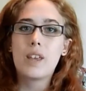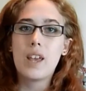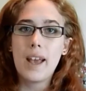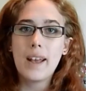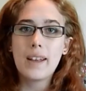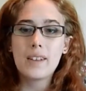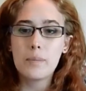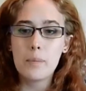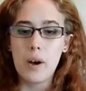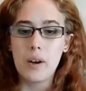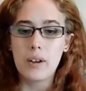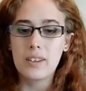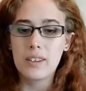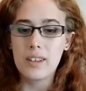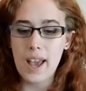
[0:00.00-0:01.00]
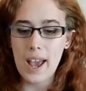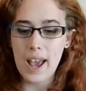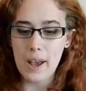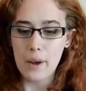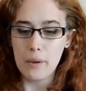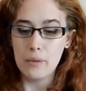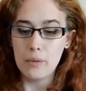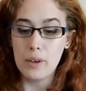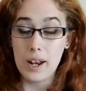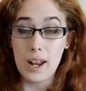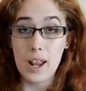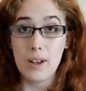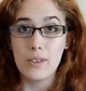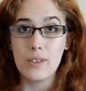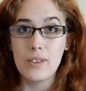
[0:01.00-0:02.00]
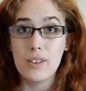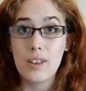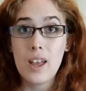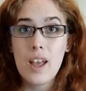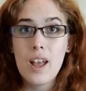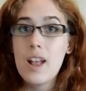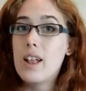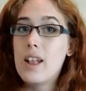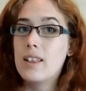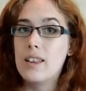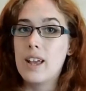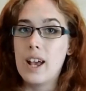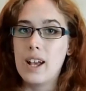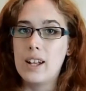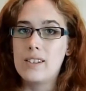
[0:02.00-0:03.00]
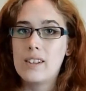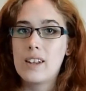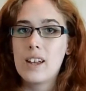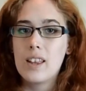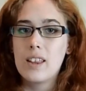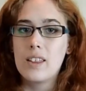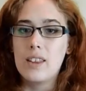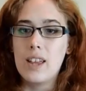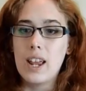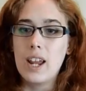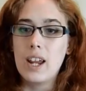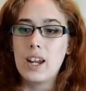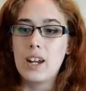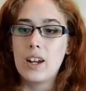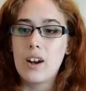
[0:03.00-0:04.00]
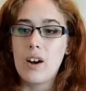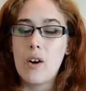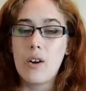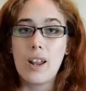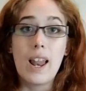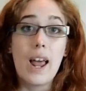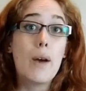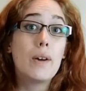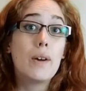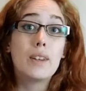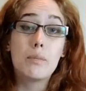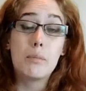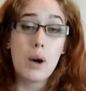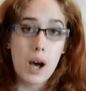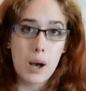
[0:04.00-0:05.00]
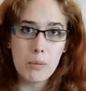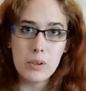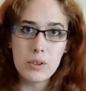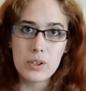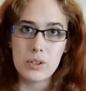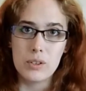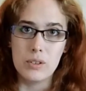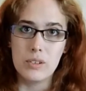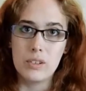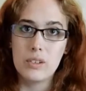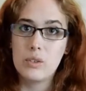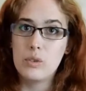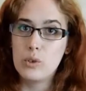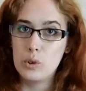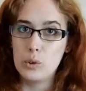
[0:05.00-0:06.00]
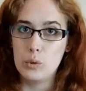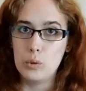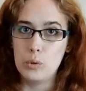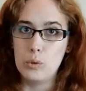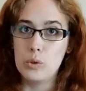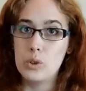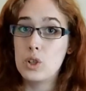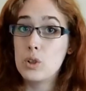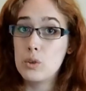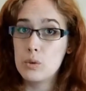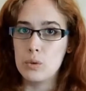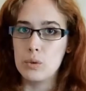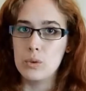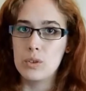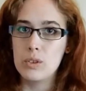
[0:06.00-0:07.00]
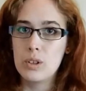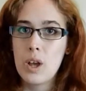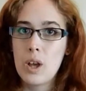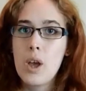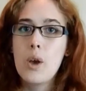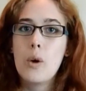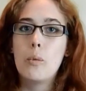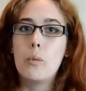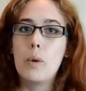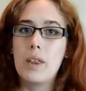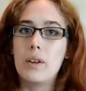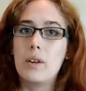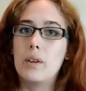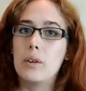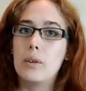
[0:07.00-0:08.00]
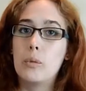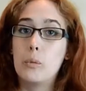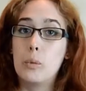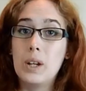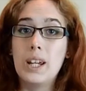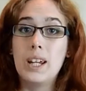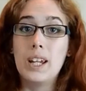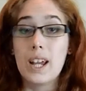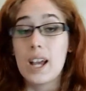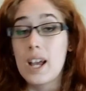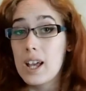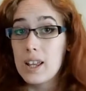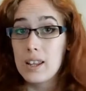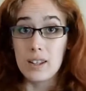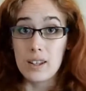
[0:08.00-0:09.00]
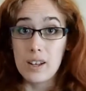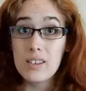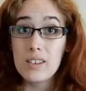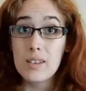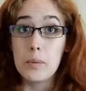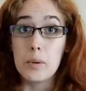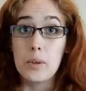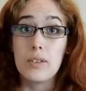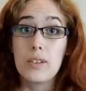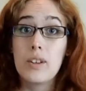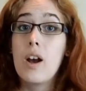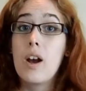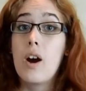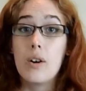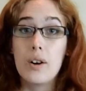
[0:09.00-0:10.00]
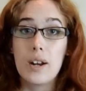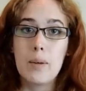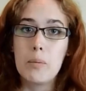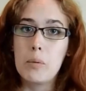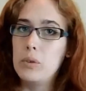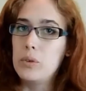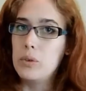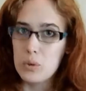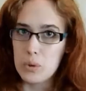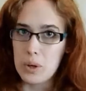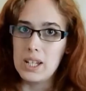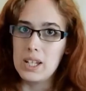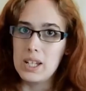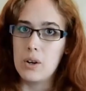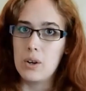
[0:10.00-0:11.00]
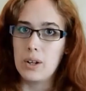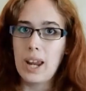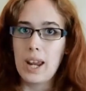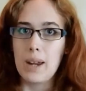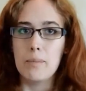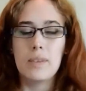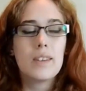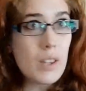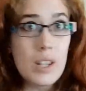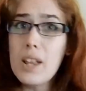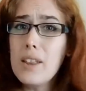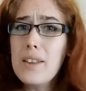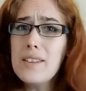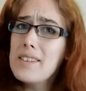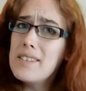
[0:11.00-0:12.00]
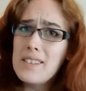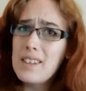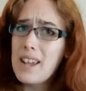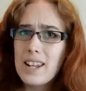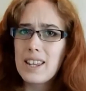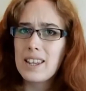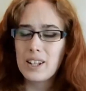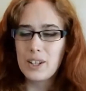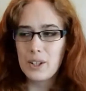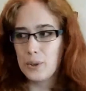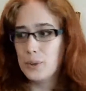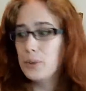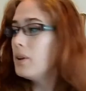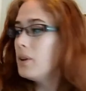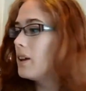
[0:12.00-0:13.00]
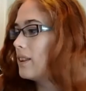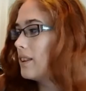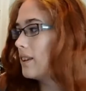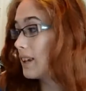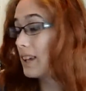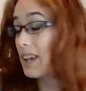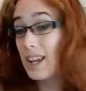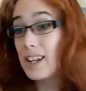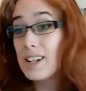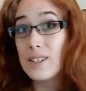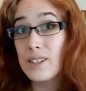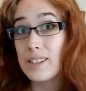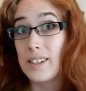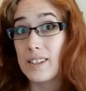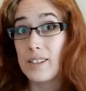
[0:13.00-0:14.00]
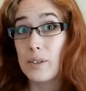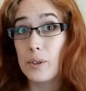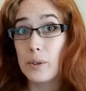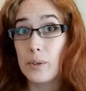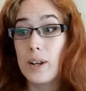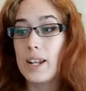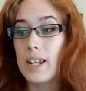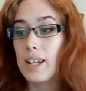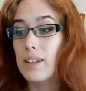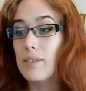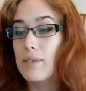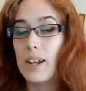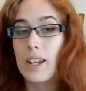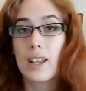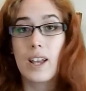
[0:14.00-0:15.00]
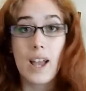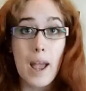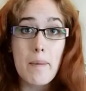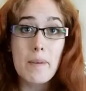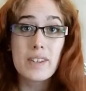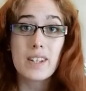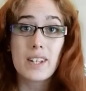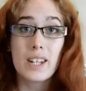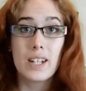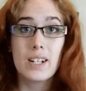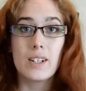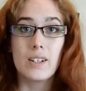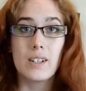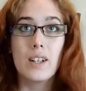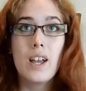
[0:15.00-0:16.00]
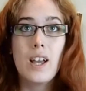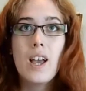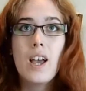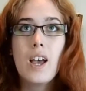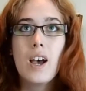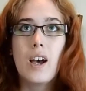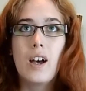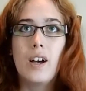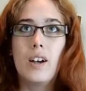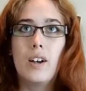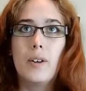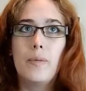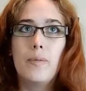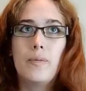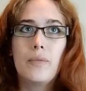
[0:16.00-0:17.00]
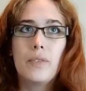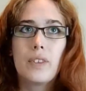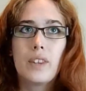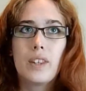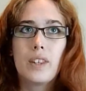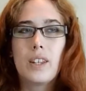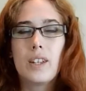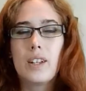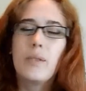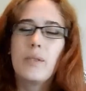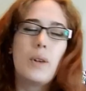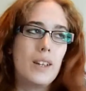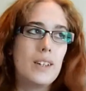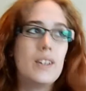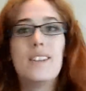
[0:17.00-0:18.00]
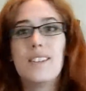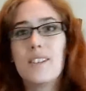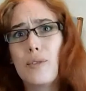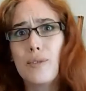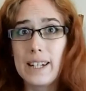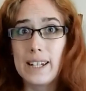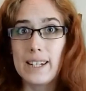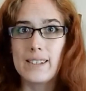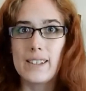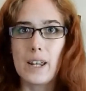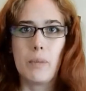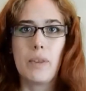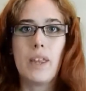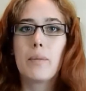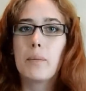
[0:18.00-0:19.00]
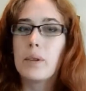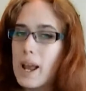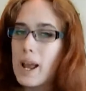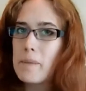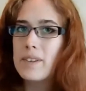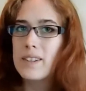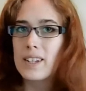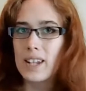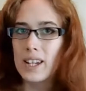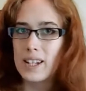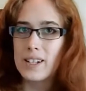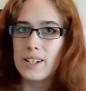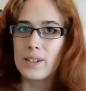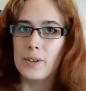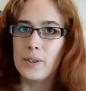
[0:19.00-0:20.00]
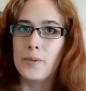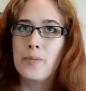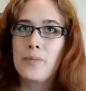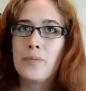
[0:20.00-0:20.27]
Xbox have announced that they are allowing the publishers to choose whether we, the customers, are able to trade in our games. Now this isn't anything new. The Kindle does it already. In fact, Amazon Kindle, well, it's not really the same thing, but Amazon Kindle,